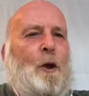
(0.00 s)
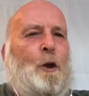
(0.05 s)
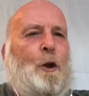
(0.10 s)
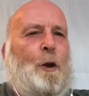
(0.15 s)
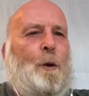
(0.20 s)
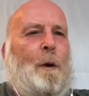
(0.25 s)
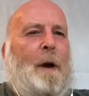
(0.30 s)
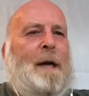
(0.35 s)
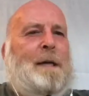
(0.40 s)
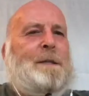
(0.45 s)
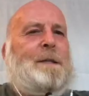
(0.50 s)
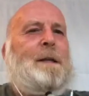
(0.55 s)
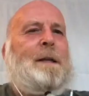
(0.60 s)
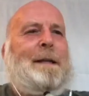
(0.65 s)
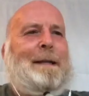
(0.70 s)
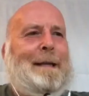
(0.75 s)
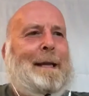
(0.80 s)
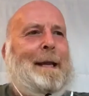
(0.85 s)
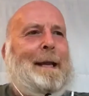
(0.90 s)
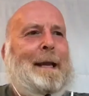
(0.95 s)
You
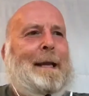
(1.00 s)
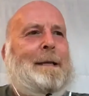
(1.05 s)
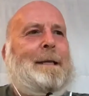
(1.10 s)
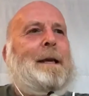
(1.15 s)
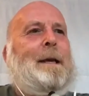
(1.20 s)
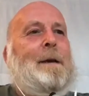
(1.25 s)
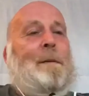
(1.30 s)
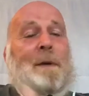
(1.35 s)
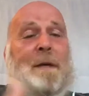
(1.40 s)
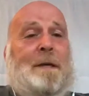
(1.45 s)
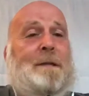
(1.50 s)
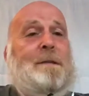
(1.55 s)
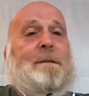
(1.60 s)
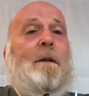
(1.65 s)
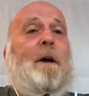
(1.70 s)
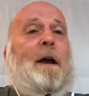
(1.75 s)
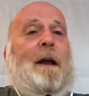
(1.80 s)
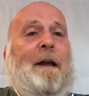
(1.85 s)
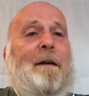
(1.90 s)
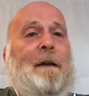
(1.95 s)
actually need, because
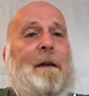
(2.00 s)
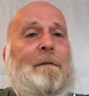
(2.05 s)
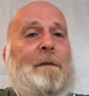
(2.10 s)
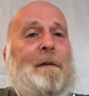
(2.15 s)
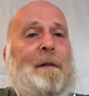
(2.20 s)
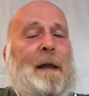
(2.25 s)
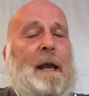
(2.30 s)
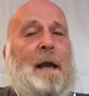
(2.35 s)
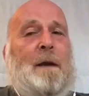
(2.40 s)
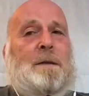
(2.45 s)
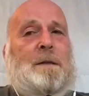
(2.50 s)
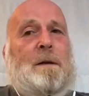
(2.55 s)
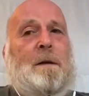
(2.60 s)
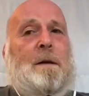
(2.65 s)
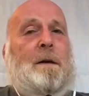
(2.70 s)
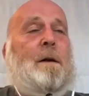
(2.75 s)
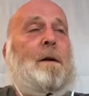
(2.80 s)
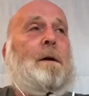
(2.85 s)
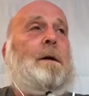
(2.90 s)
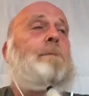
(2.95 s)
like everything else,
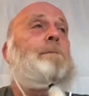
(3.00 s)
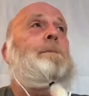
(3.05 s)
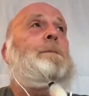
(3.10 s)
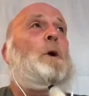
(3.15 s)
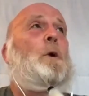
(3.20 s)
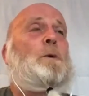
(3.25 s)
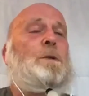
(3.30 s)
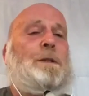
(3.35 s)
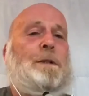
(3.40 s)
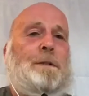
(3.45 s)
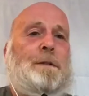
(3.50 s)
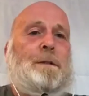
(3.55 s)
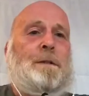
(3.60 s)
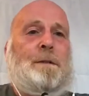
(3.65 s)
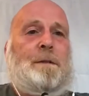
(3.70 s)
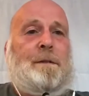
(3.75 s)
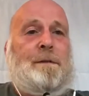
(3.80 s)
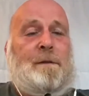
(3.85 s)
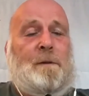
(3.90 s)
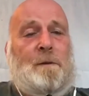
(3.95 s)
like doctors,
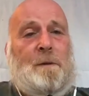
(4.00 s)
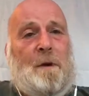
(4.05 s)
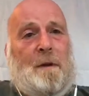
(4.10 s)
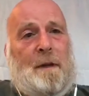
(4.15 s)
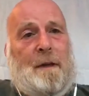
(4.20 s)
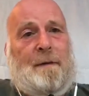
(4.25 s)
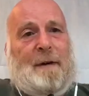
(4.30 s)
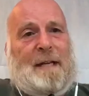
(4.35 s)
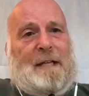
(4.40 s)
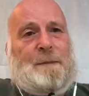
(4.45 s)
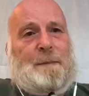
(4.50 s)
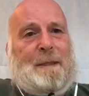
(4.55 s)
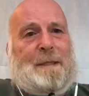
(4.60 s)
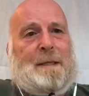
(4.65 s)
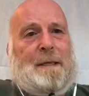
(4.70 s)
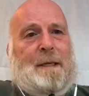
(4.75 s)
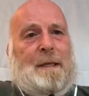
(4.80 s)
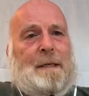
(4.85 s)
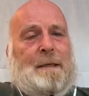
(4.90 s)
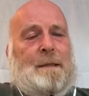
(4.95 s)
they've all got their
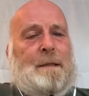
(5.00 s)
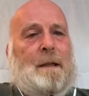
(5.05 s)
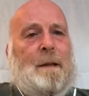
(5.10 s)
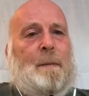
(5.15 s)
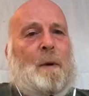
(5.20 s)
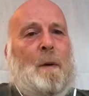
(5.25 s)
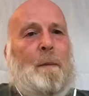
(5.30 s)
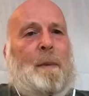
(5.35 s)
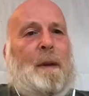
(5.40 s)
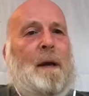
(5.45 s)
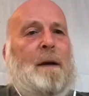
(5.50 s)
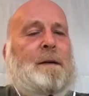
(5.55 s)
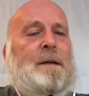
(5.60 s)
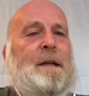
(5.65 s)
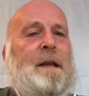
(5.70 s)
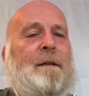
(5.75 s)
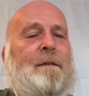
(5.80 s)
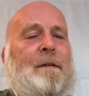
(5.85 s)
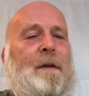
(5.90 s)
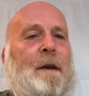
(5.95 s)
expertise. They might be able to
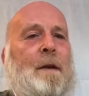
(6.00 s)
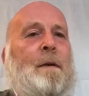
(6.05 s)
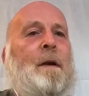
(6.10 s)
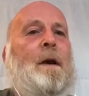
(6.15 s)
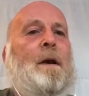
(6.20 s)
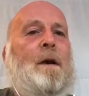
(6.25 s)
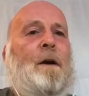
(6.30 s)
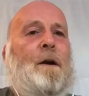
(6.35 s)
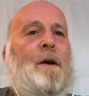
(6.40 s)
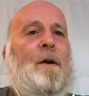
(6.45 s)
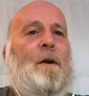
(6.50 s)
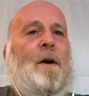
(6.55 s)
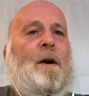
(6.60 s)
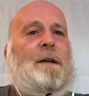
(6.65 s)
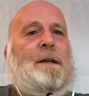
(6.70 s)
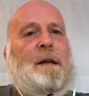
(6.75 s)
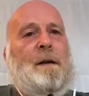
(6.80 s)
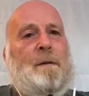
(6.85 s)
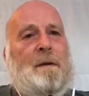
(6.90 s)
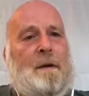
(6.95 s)
give you a good
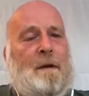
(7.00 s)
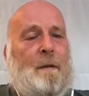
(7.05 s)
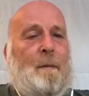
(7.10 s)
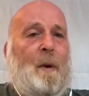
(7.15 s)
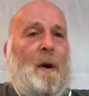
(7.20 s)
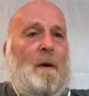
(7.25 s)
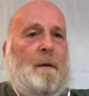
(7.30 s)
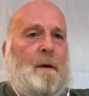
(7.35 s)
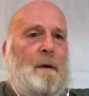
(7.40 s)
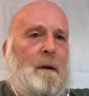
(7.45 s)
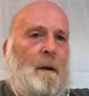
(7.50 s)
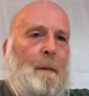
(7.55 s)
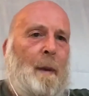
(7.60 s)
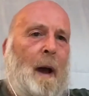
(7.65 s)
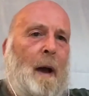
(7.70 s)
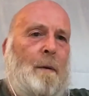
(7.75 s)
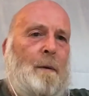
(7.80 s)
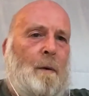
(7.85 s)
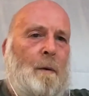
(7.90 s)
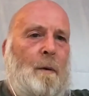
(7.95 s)
idea whether you've broken your
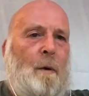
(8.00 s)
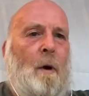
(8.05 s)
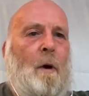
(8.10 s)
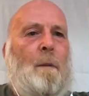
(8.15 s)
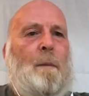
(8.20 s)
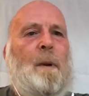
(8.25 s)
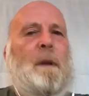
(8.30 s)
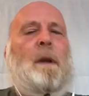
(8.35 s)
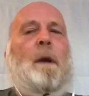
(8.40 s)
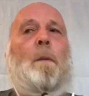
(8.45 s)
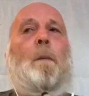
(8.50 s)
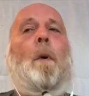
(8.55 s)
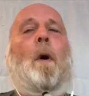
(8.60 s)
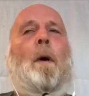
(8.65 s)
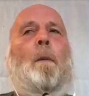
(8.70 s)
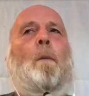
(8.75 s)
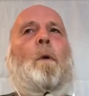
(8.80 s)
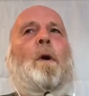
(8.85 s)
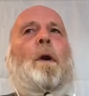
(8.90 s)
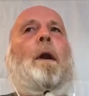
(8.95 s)
bone or not, but you
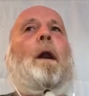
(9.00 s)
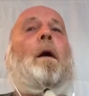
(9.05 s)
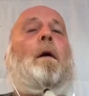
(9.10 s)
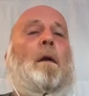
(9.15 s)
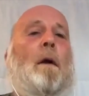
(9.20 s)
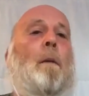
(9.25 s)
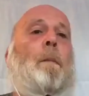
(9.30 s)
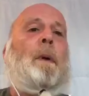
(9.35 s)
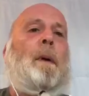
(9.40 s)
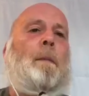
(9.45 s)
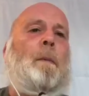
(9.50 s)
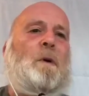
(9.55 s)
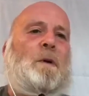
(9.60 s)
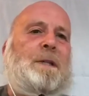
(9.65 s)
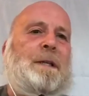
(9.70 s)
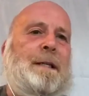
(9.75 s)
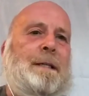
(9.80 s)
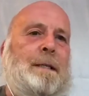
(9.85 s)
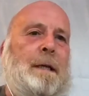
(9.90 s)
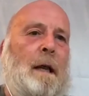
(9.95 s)
might want to know bit more
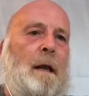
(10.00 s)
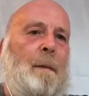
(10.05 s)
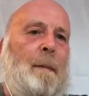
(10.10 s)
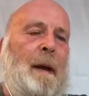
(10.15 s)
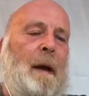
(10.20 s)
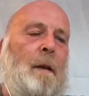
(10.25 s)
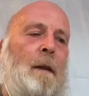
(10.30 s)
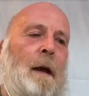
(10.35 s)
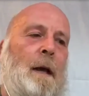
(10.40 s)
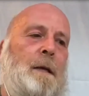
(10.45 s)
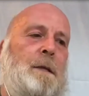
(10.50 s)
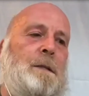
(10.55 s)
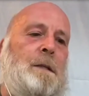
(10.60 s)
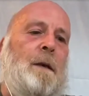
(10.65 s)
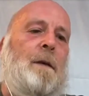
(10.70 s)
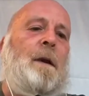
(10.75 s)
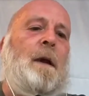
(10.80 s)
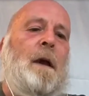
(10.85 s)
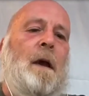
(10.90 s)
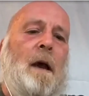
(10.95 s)
detail about that.
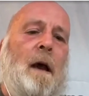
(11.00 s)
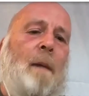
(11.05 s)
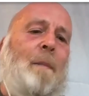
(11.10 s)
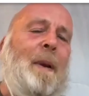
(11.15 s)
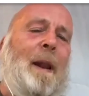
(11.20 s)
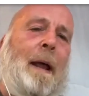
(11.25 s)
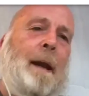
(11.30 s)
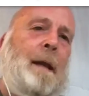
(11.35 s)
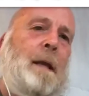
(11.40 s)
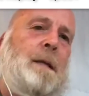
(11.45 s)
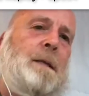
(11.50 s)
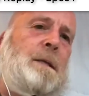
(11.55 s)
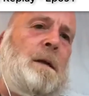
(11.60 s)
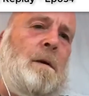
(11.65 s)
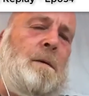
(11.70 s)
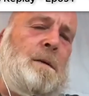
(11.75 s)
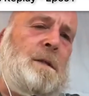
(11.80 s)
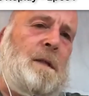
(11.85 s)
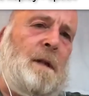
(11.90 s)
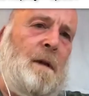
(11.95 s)
So, and planning
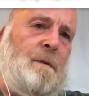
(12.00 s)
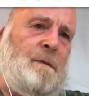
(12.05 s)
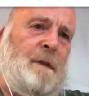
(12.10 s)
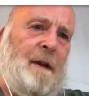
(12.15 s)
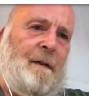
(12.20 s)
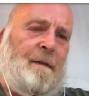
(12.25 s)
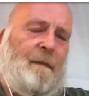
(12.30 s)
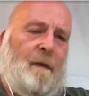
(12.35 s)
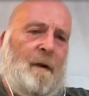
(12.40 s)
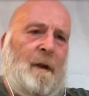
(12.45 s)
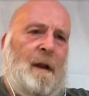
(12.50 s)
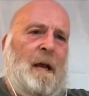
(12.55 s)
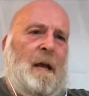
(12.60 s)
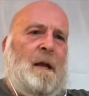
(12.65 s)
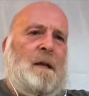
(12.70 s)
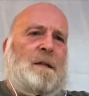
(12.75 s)
consultants are no different.